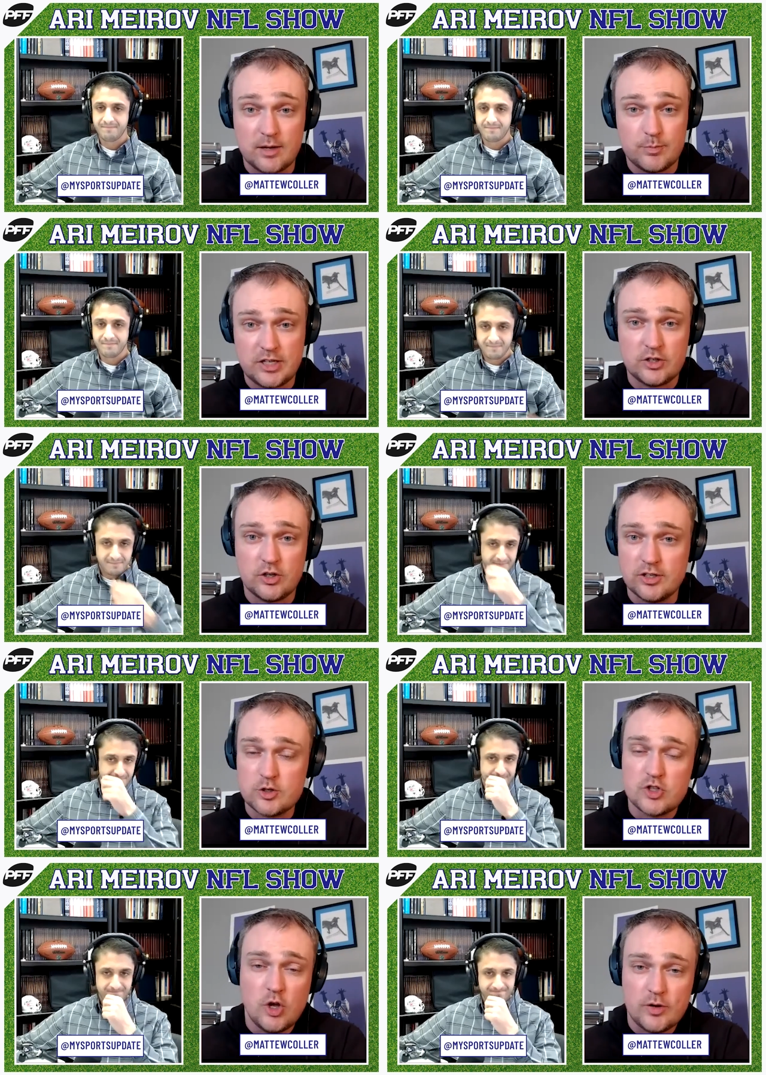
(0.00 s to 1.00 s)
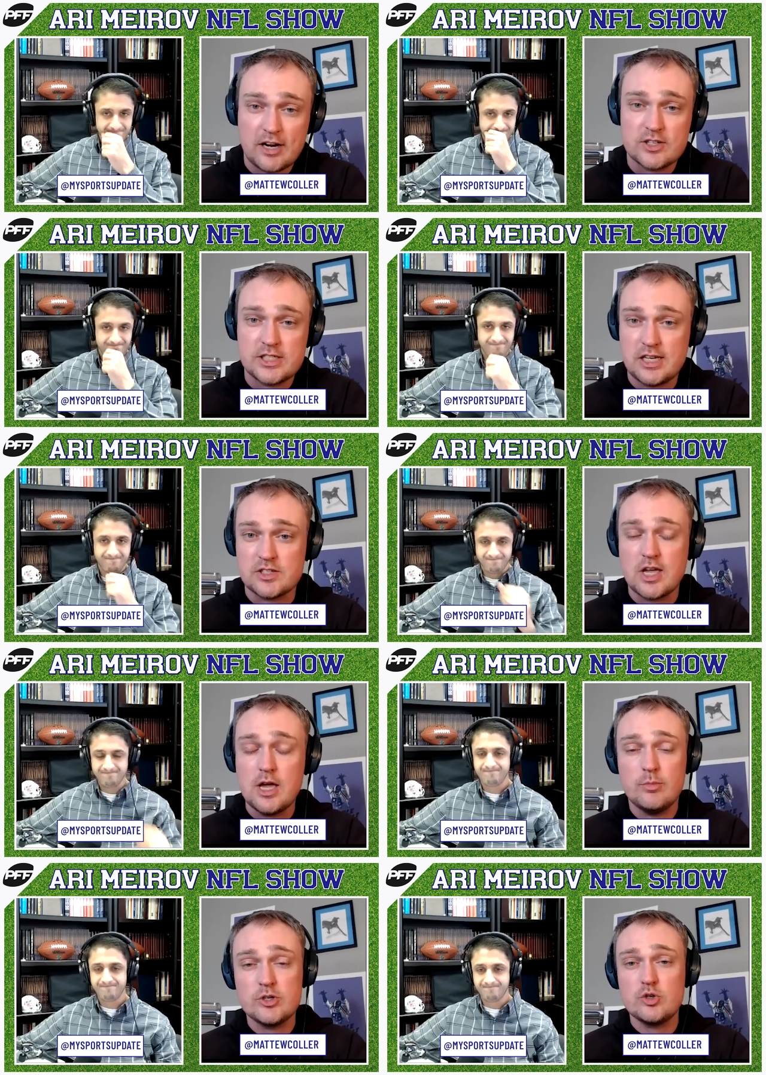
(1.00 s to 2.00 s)
Speaker 1: at being good. There's no guarantees,
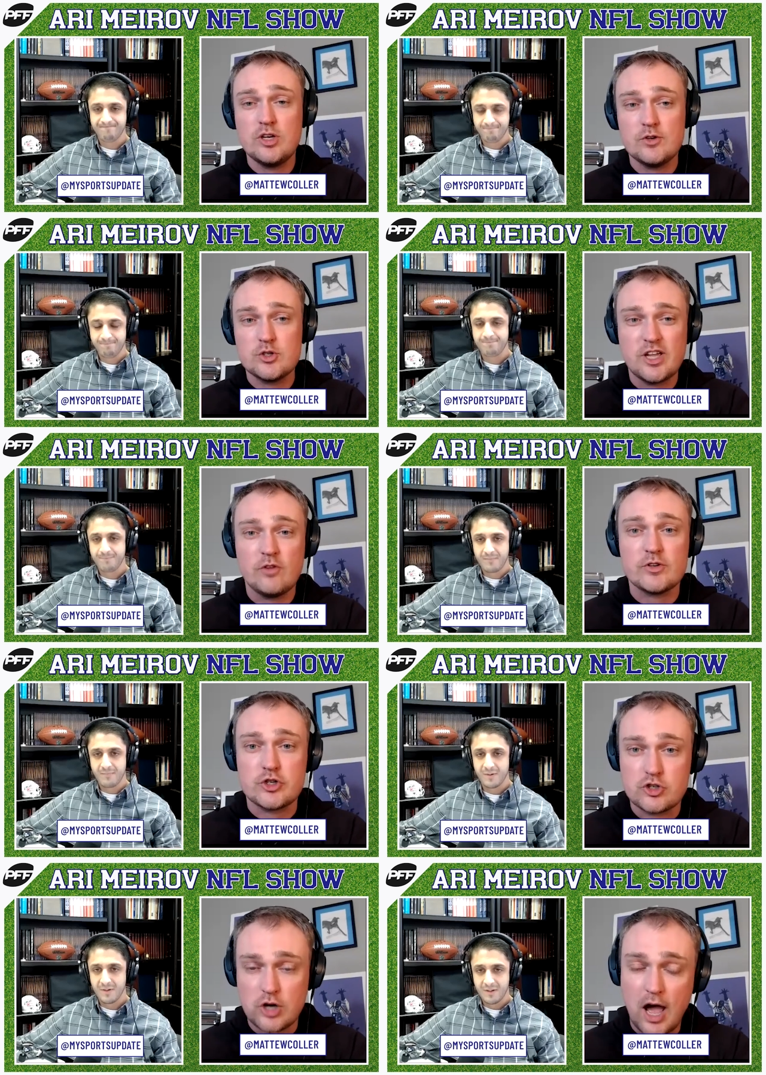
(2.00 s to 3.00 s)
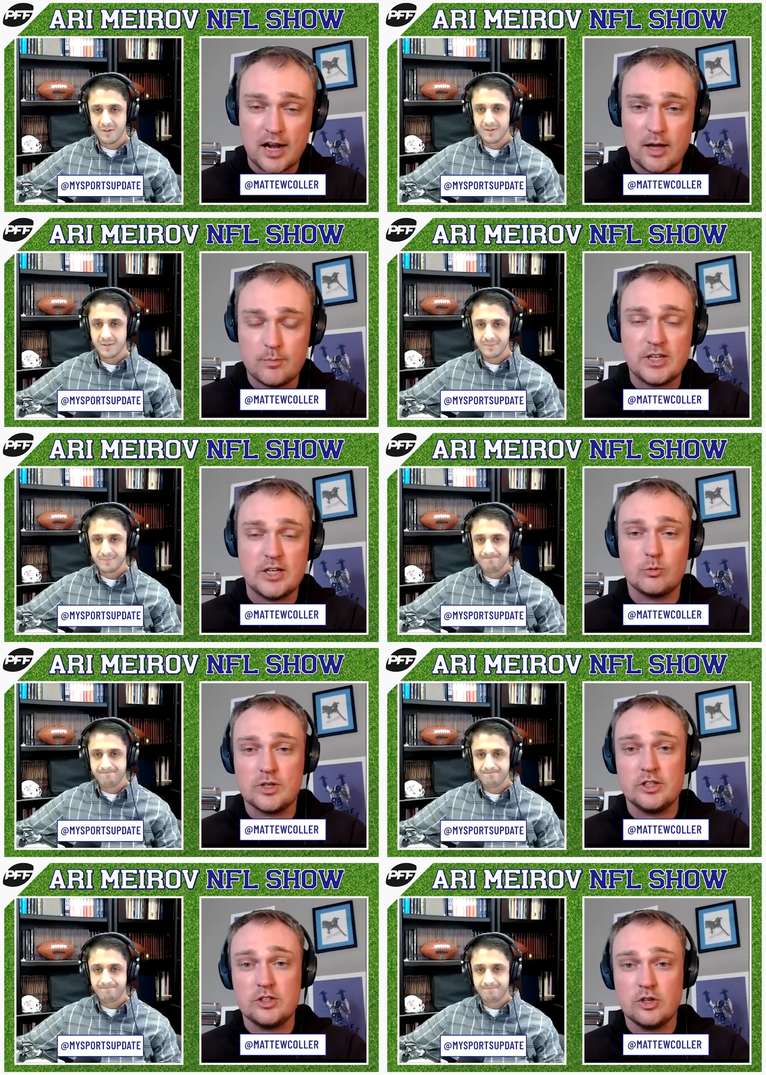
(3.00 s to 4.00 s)
but you give yourself a shot at being
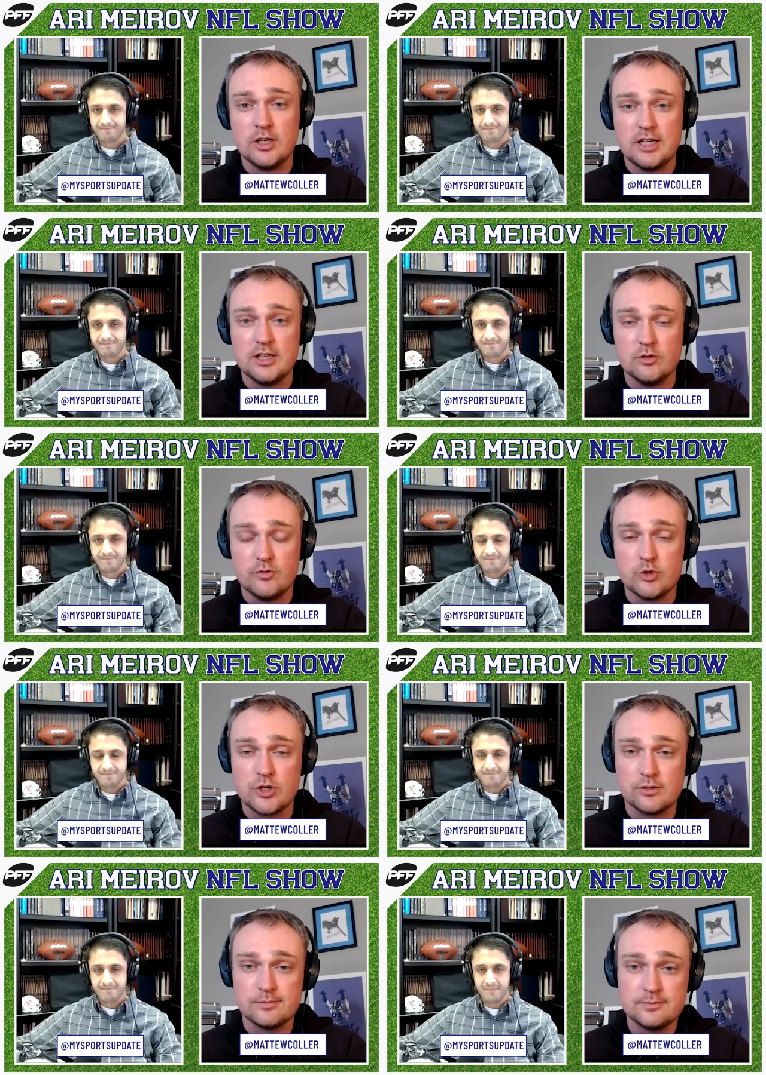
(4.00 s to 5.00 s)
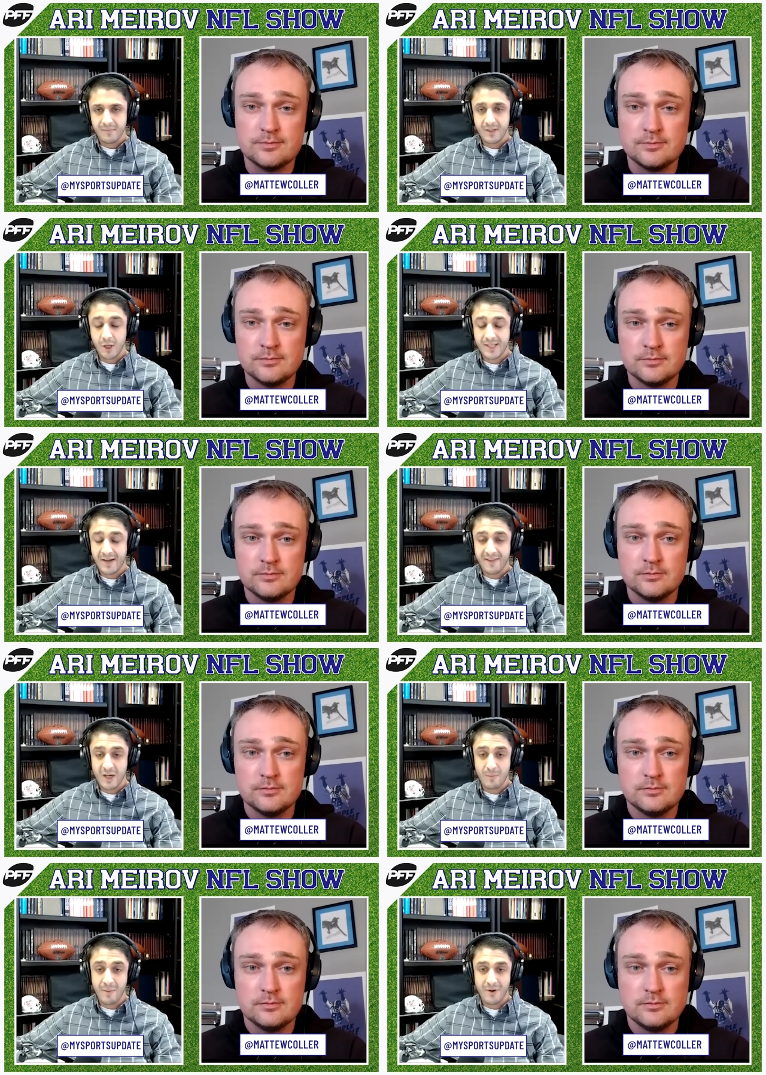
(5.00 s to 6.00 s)
really good in the future. I'll
Speaker 2: definitely
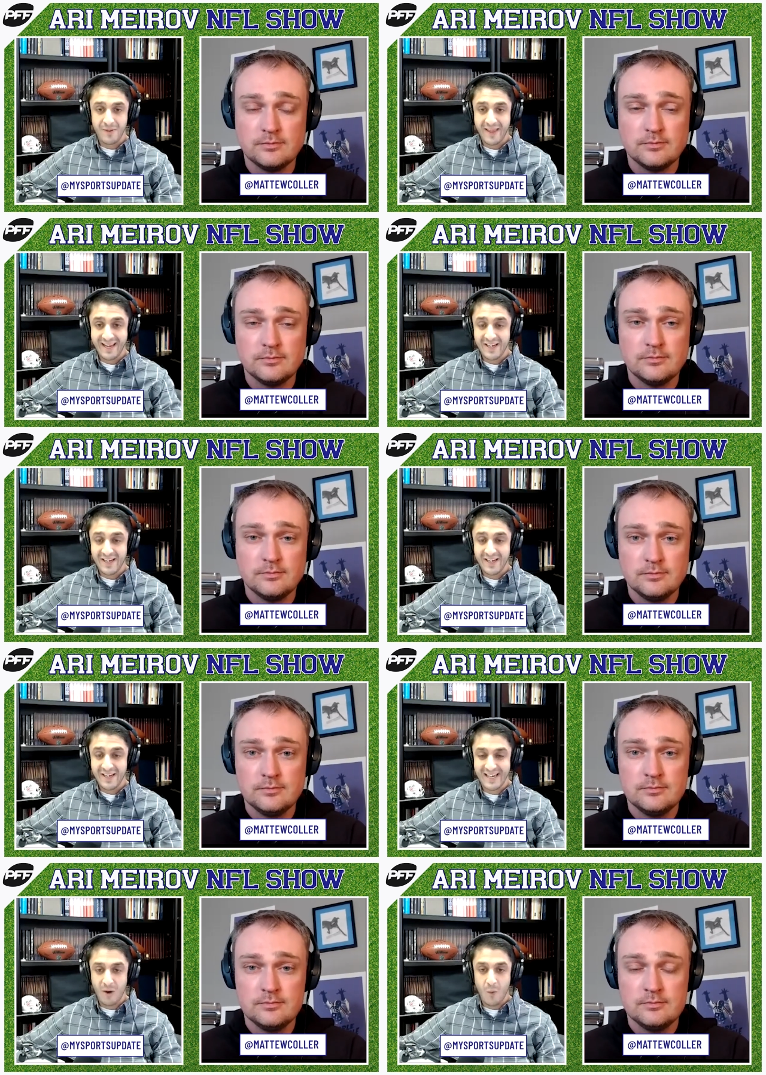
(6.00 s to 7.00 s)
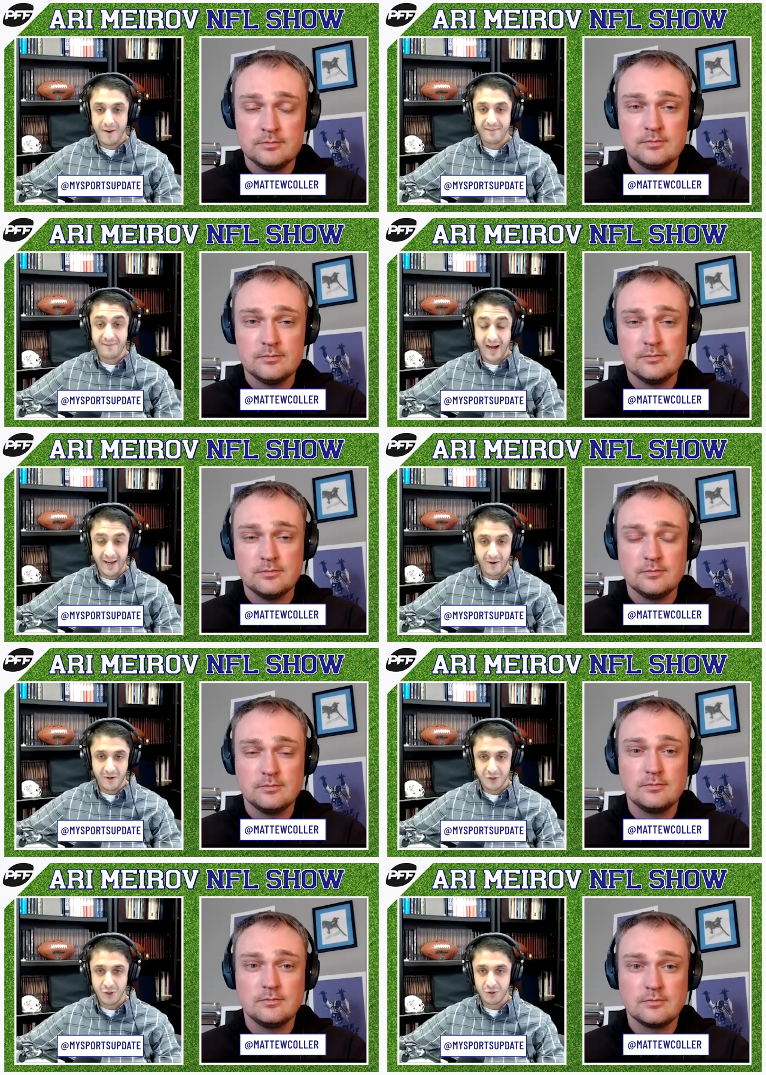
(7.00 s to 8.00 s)
remember they initially did not want to
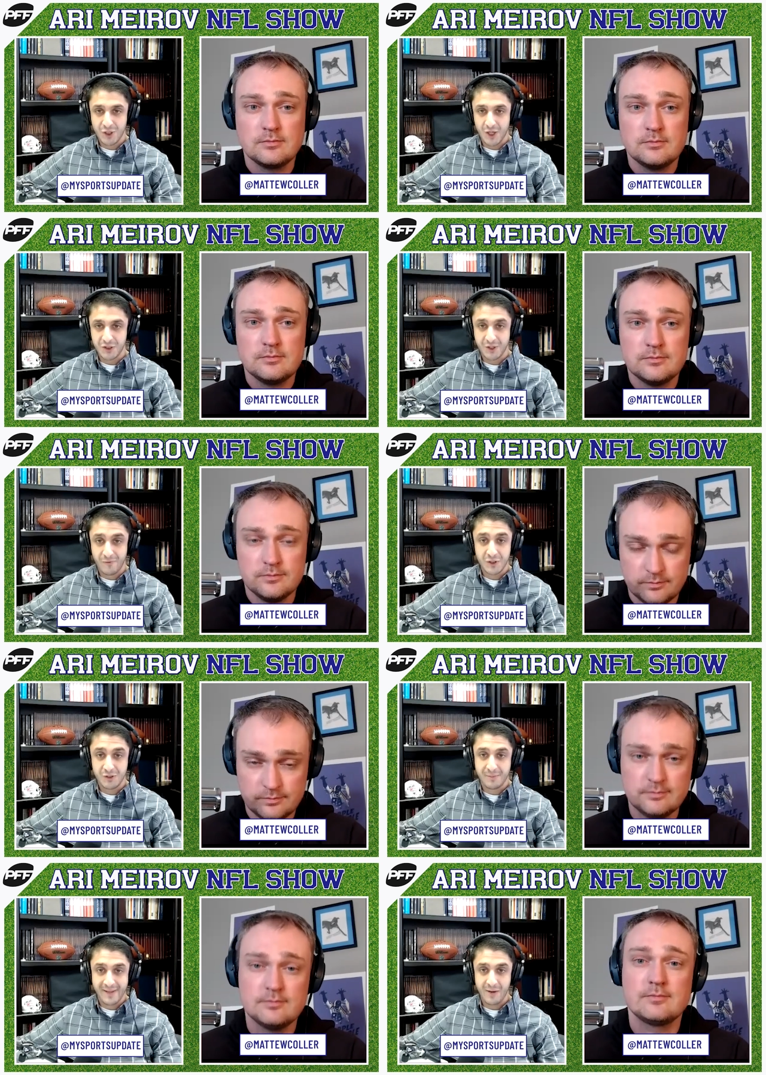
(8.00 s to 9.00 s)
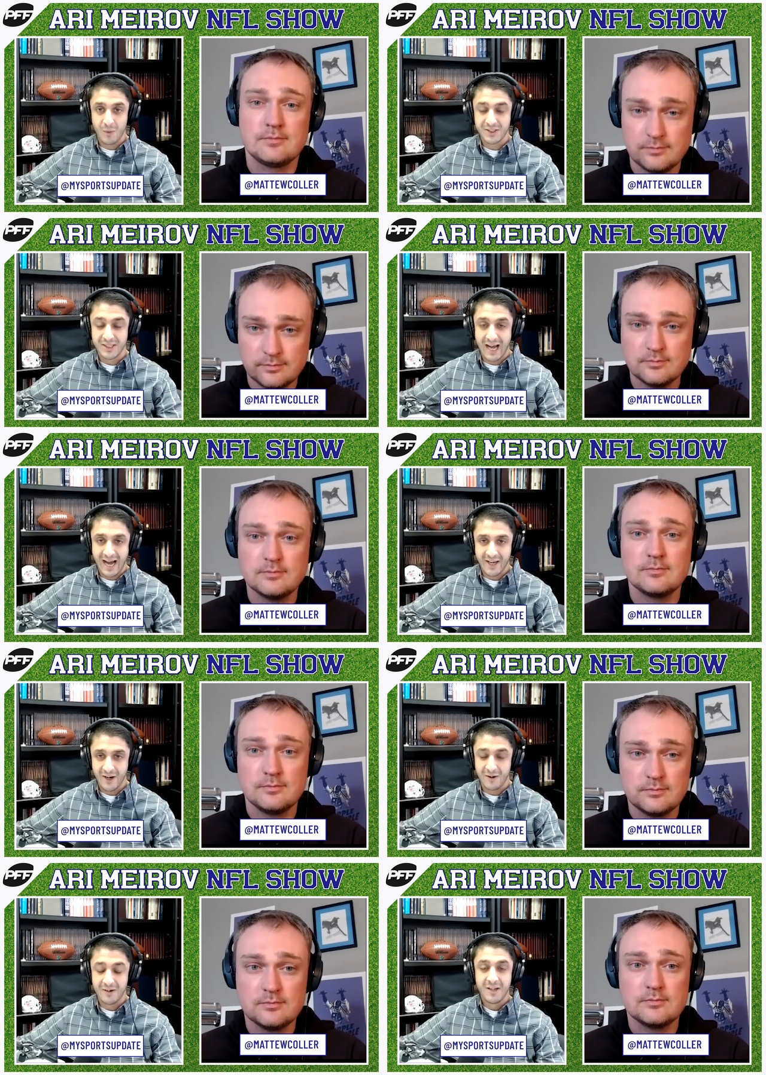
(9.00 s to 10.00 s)
fire Joe Judge. The original plan was to
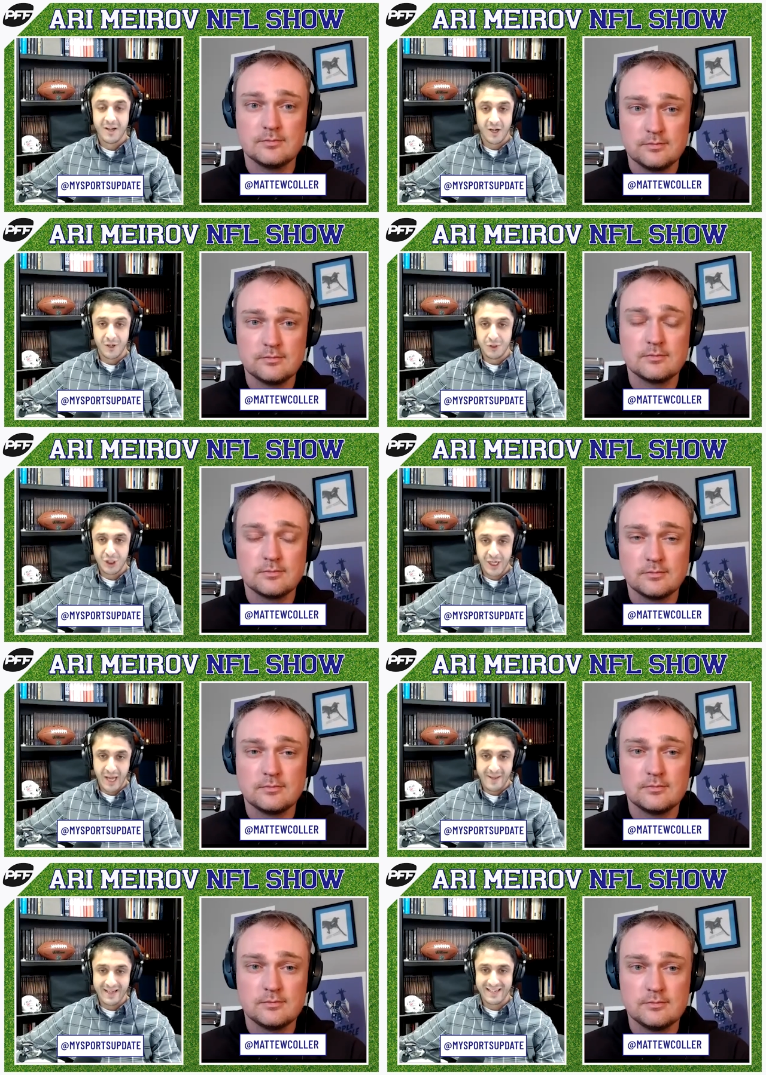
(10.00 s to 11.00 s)
hire a new GM and